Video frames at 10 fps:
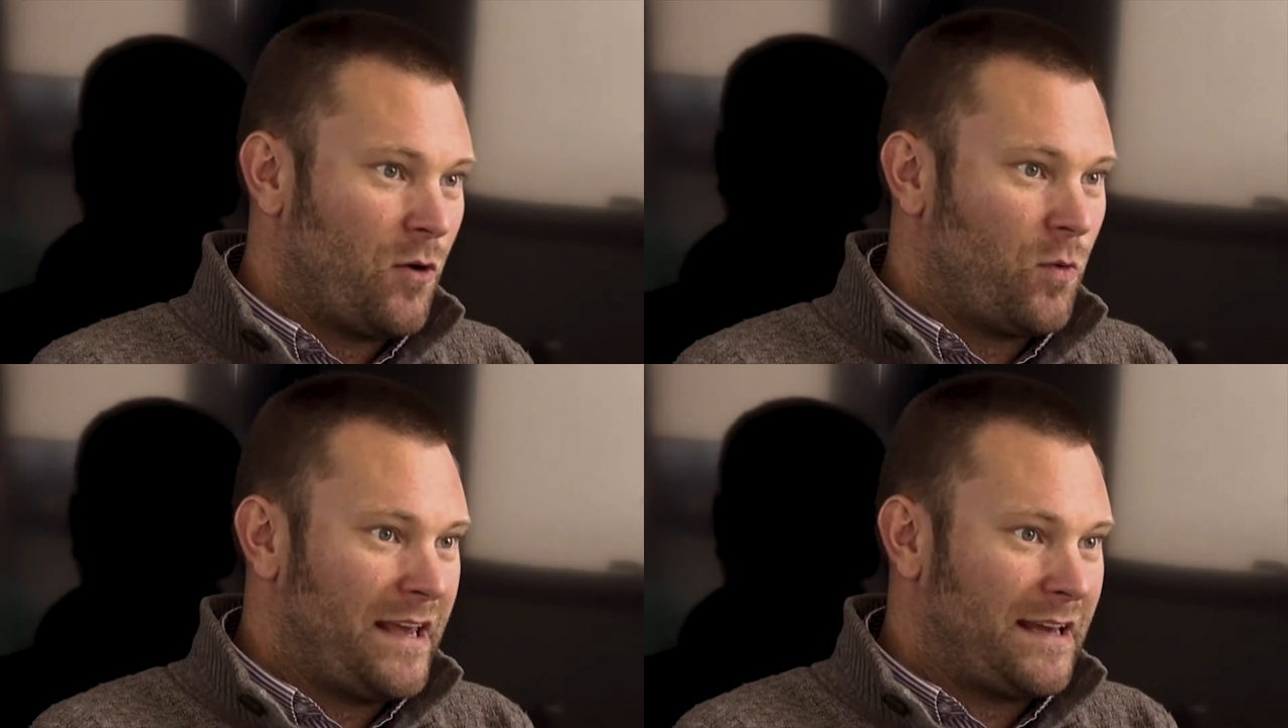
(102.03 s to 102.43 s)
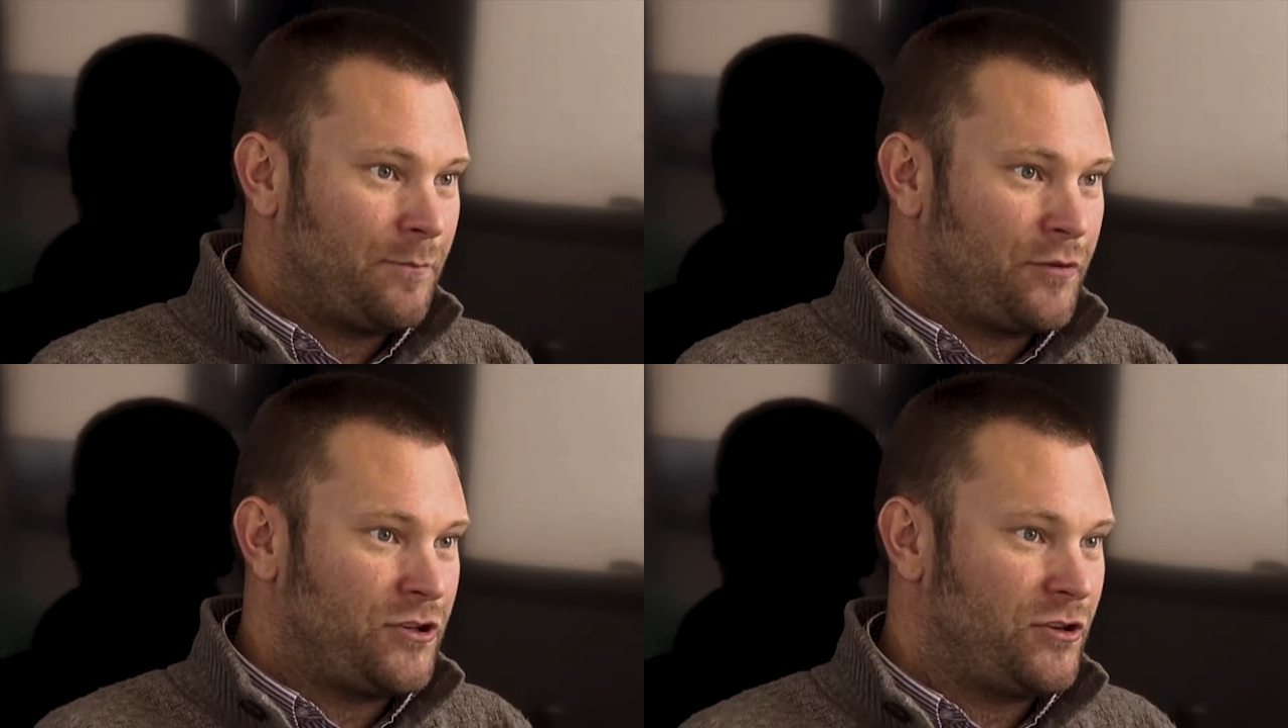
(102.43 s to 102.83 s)
we
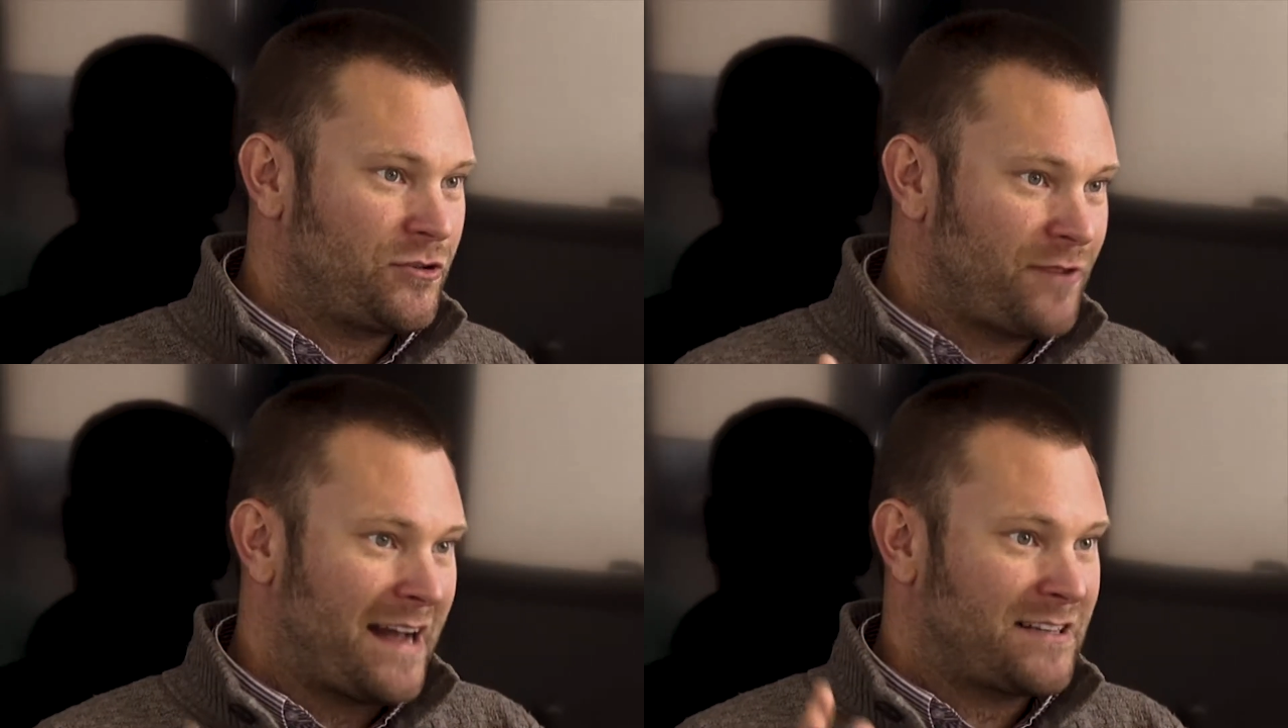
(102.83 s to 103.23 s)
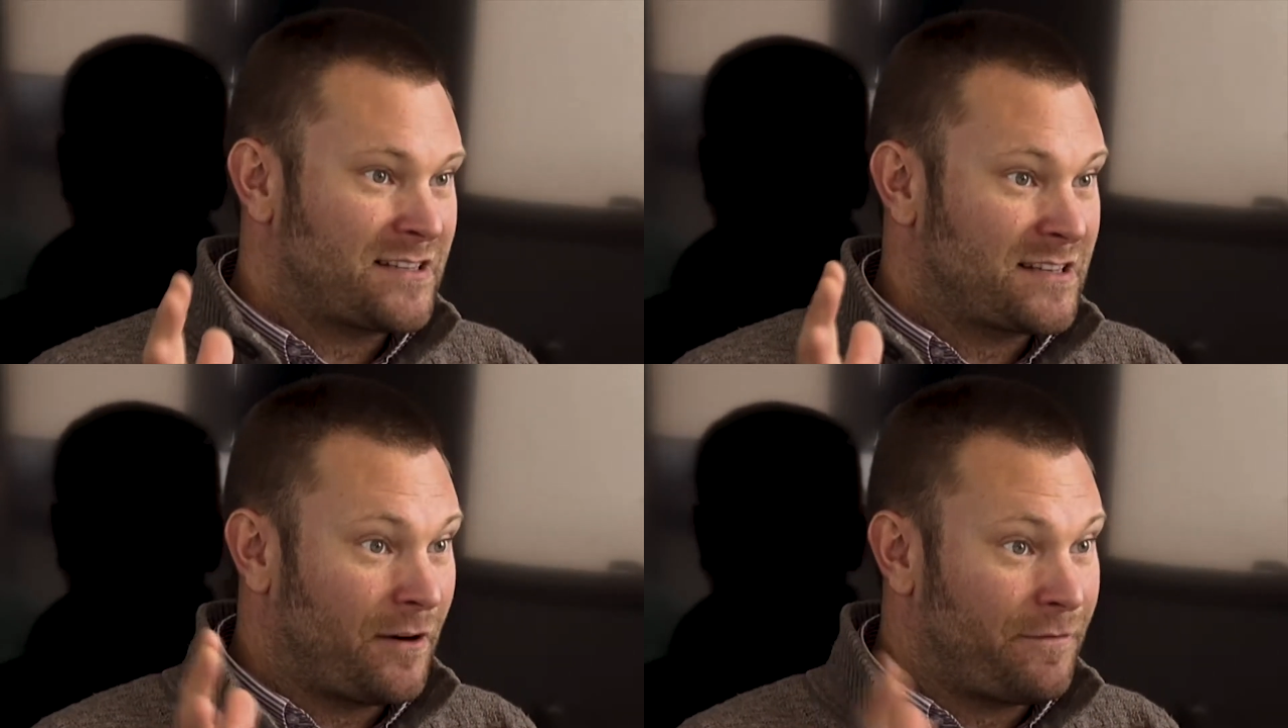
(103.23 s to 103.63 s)
can produce
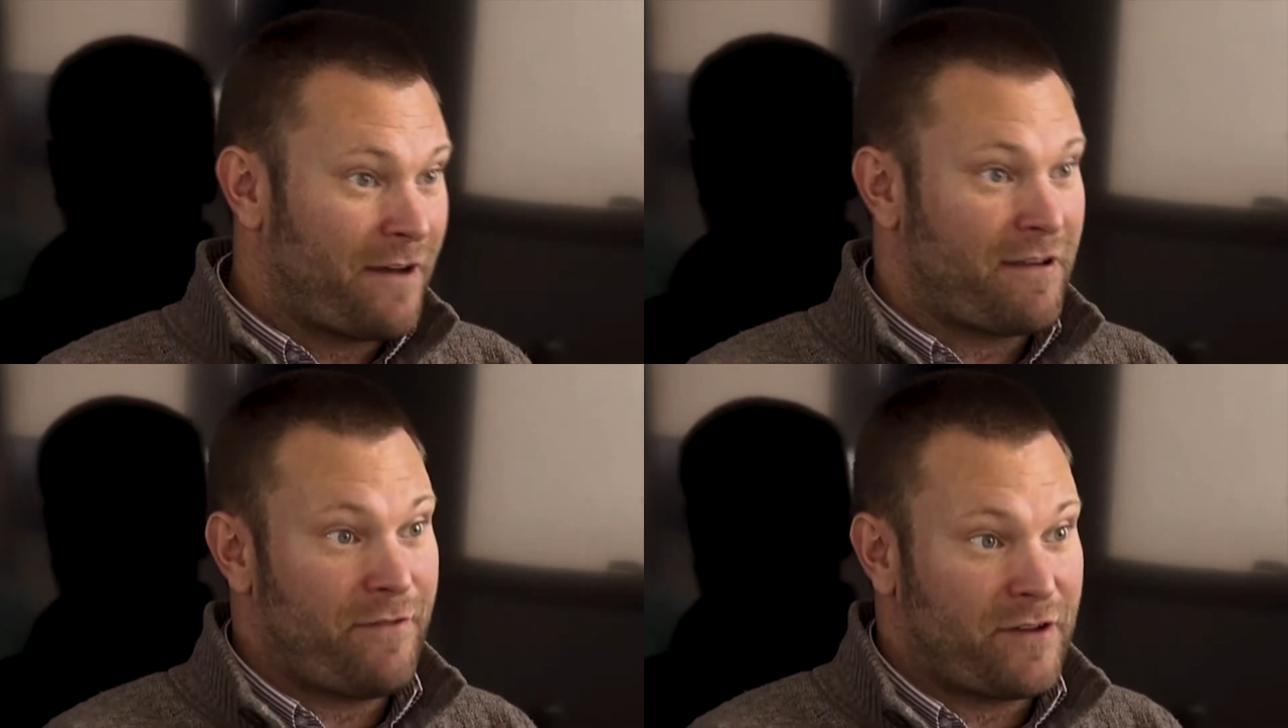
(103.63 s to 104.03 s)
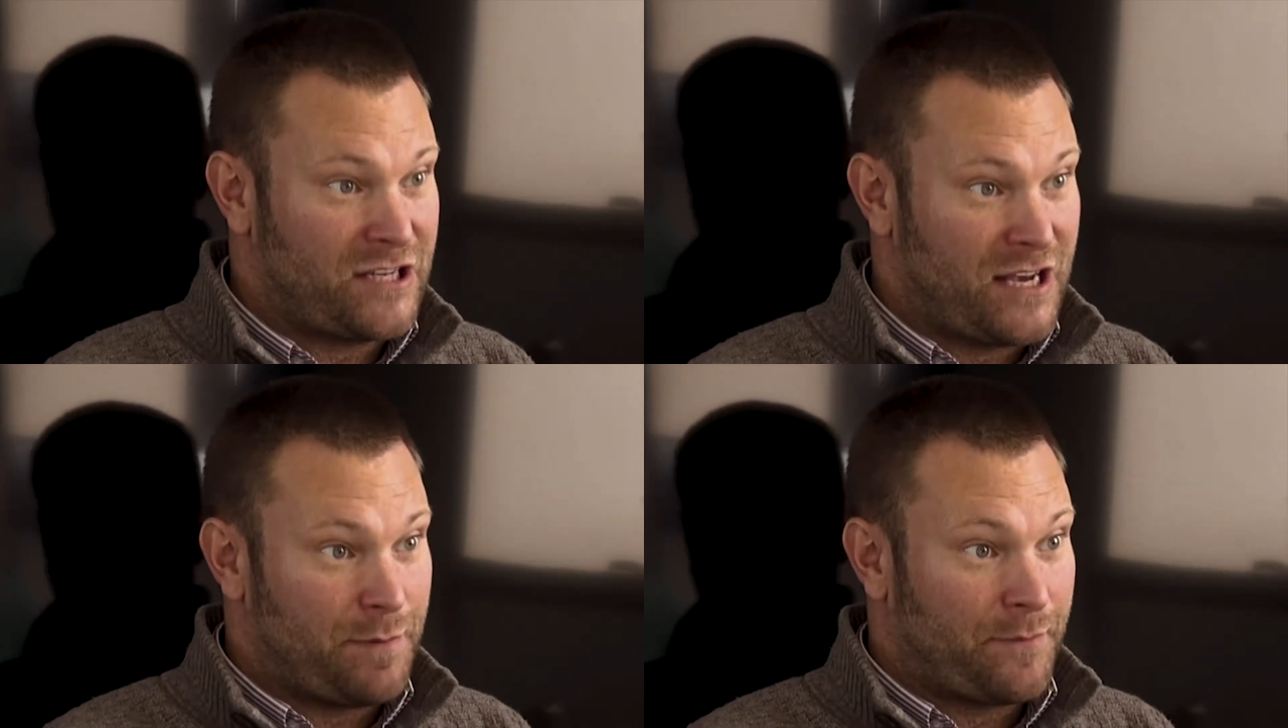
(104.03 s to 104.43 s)
reactors that are very, very
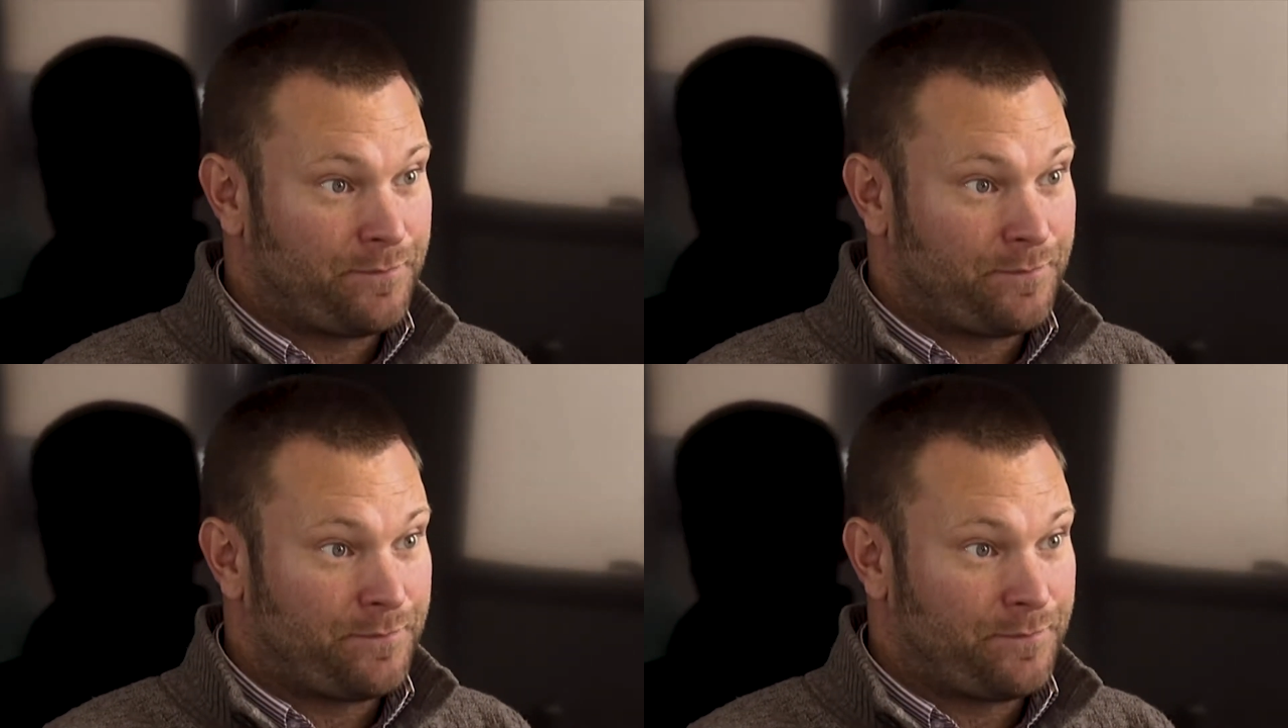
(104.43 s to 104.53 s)
cheap.